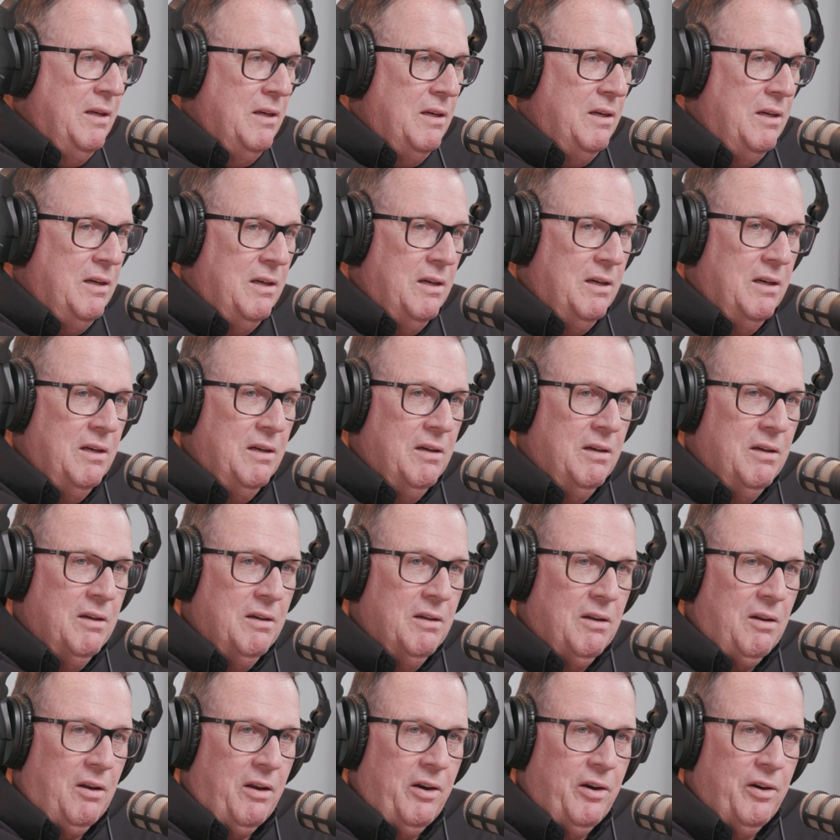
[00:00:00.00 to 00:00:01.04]

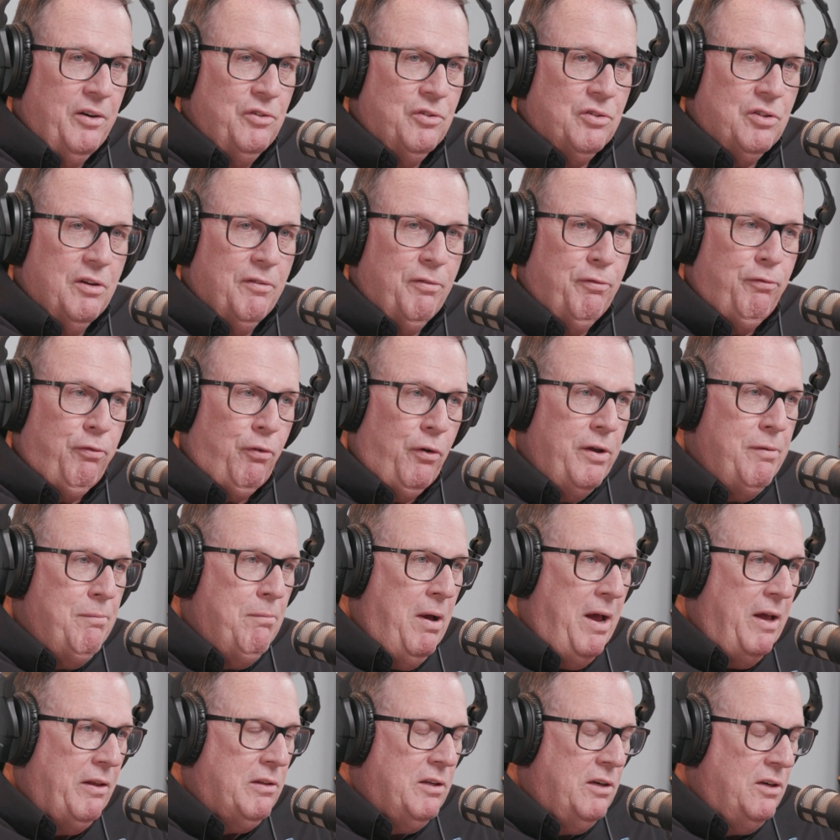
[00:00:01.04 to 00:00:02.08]
Larry's a Free
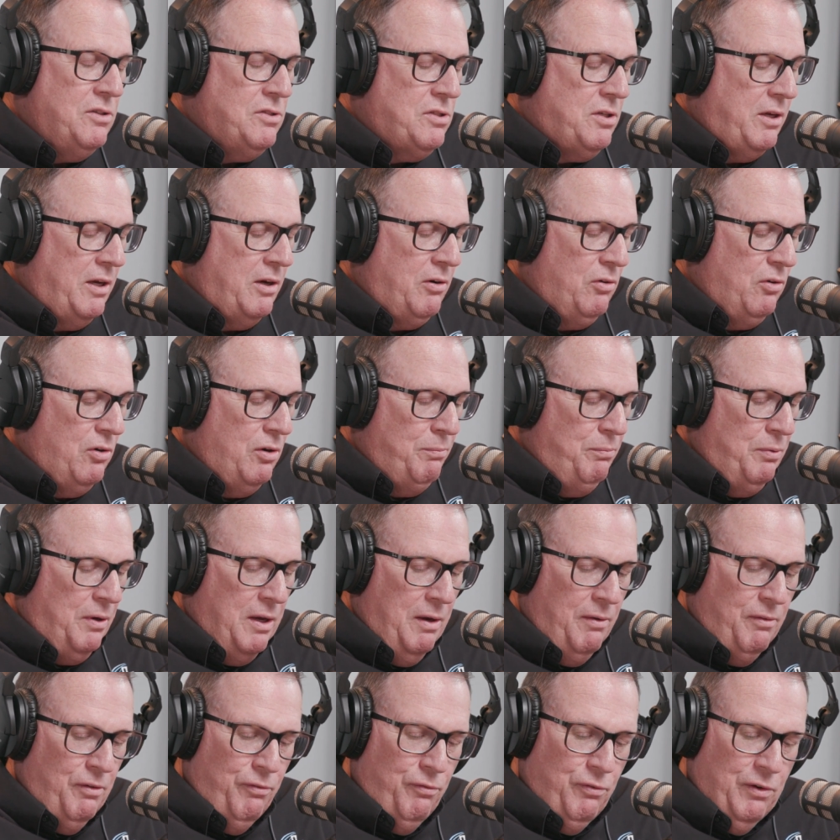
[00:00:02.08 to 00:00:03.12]
Methodist. I grew up and
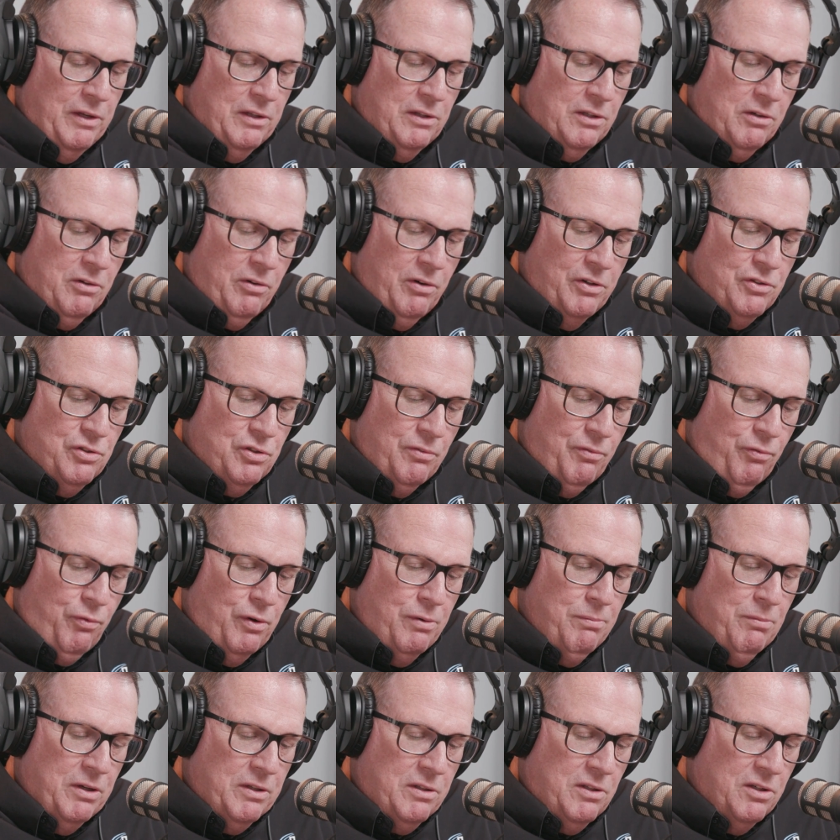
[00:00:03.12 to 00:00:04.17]
came to faith in Christ in
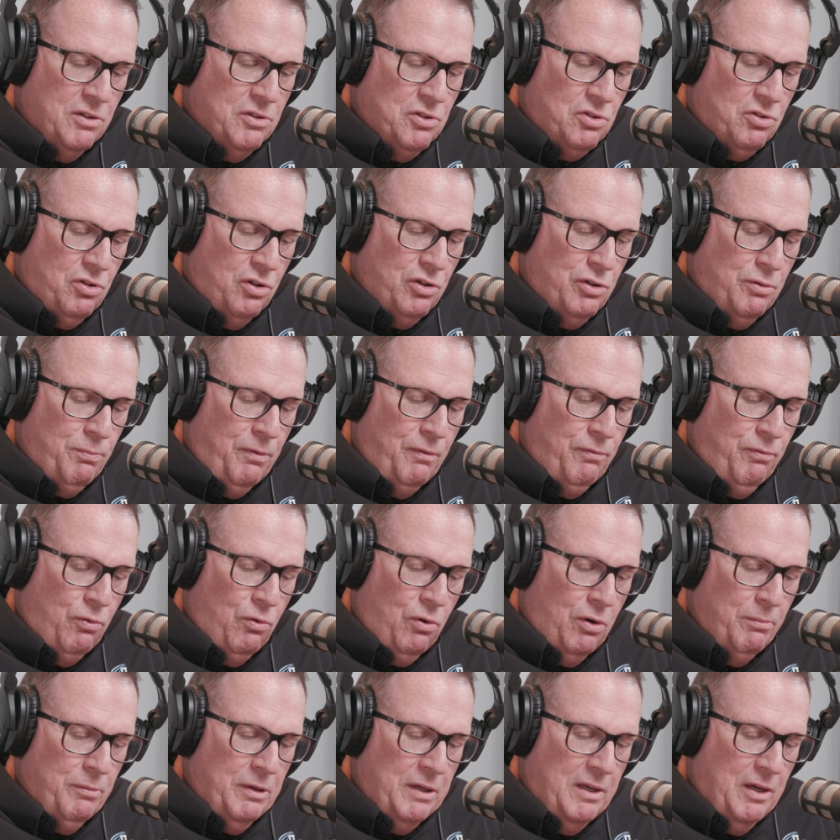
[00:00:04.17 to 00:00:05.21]
Free Methodist Church
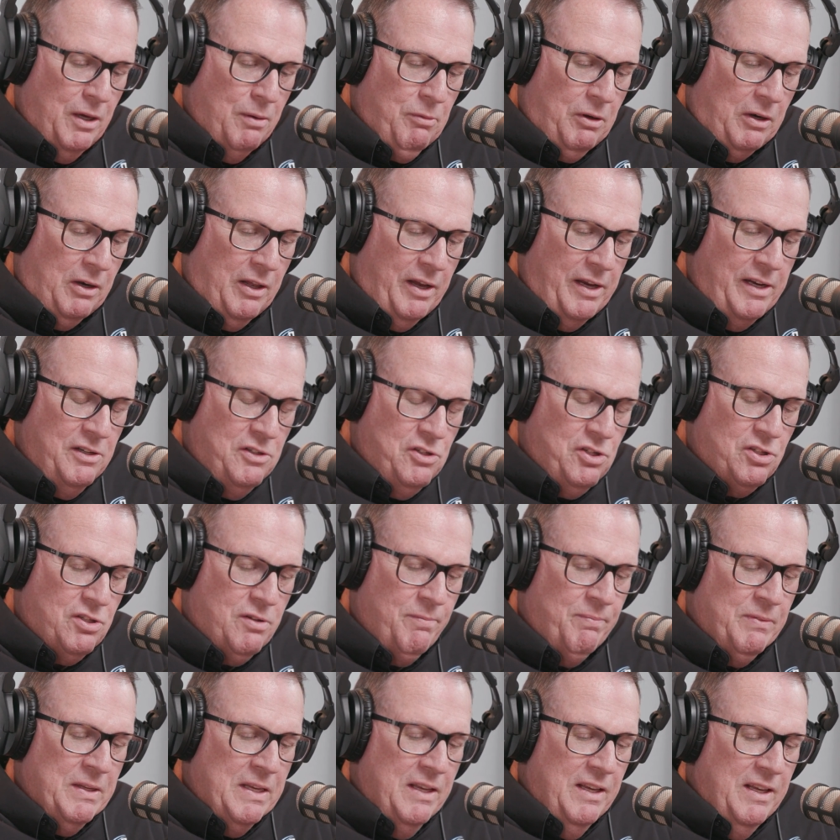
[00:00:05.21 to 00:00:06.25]
before I became
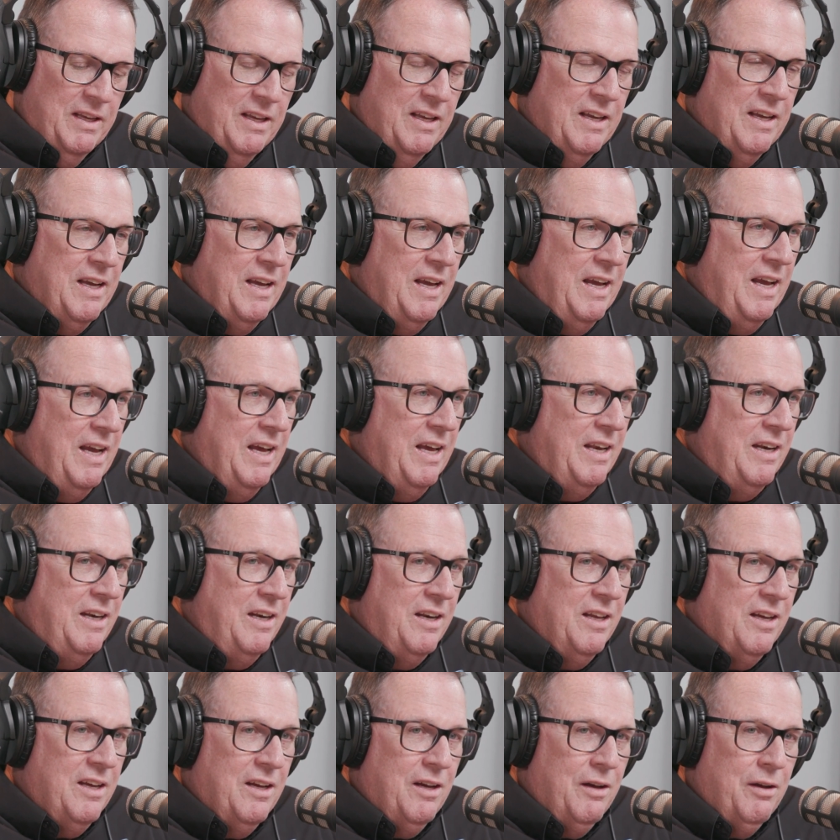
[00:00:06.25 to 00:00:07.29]
Alliance,
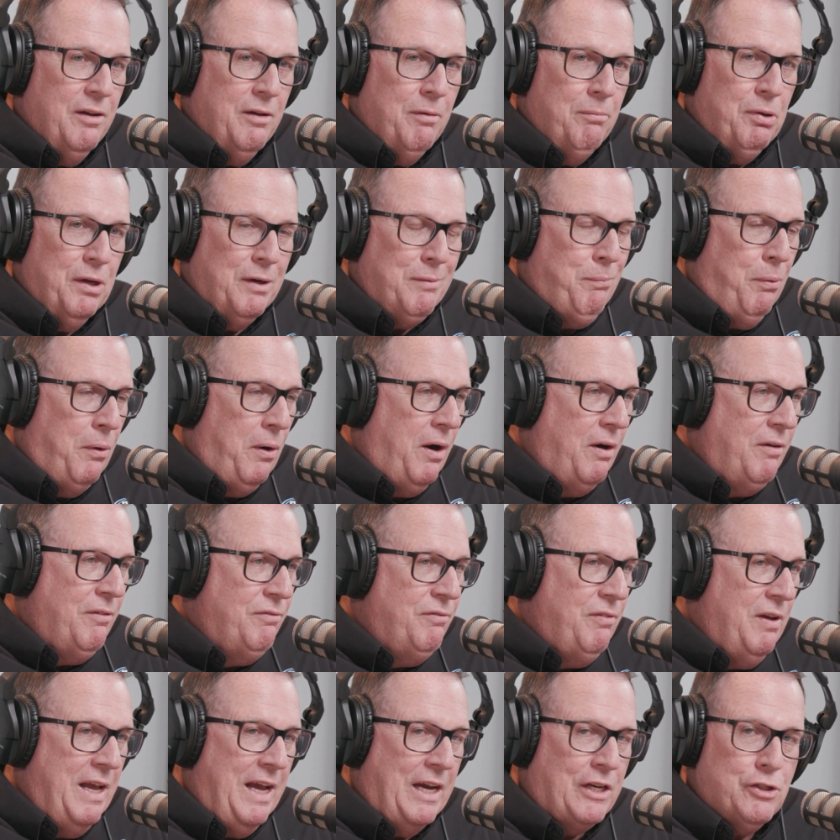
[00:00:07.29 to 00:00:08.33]
and a big part
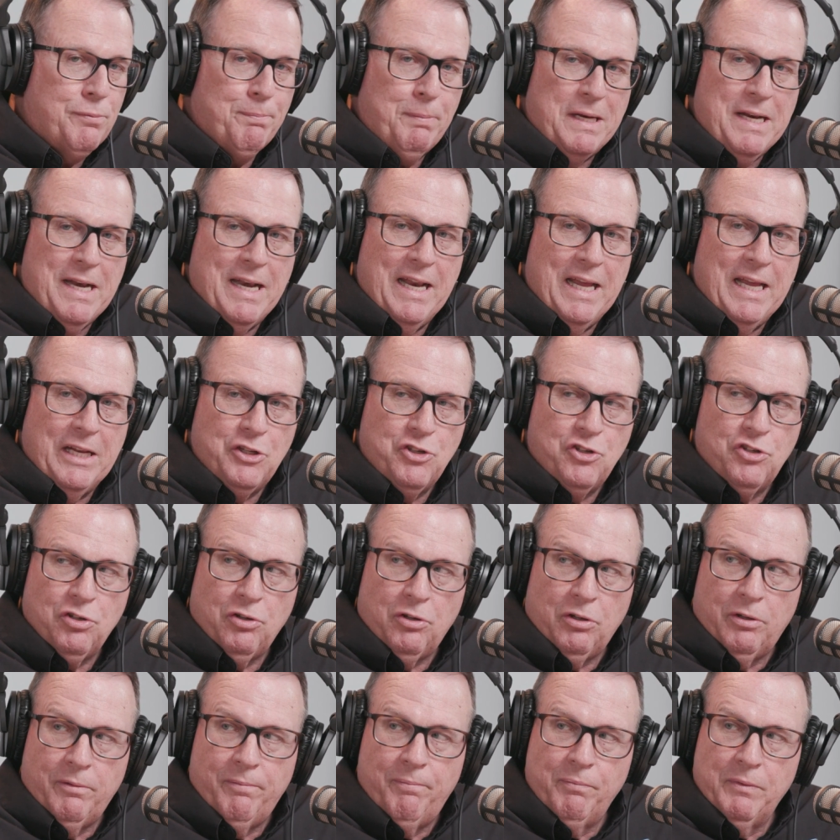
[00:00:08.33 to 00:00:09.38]
of
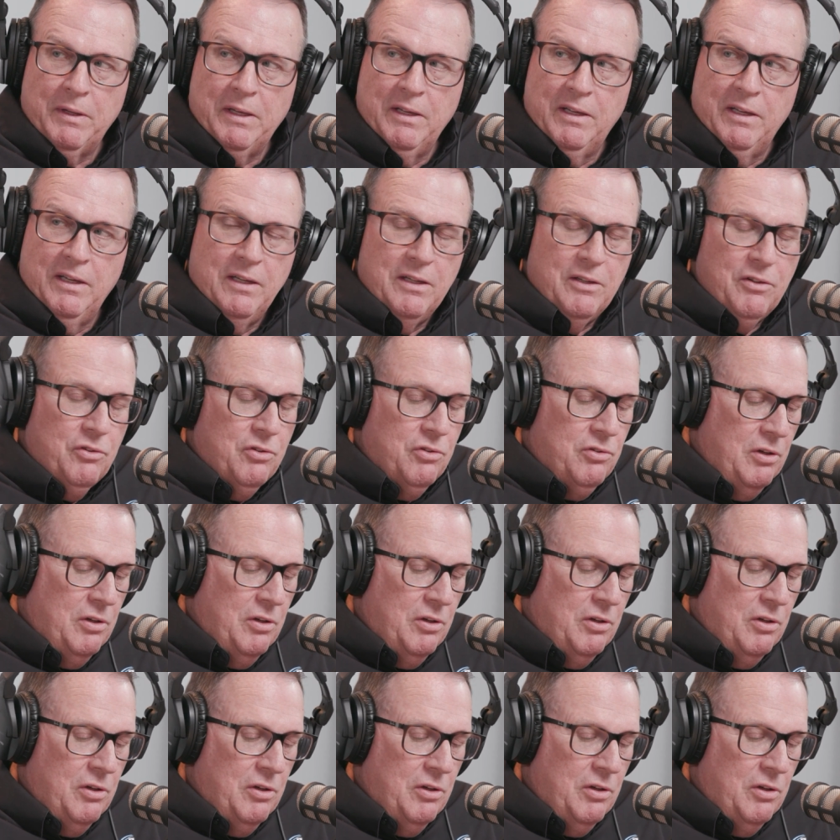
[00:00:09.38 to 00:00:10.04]
Exponential. Mm-hmm.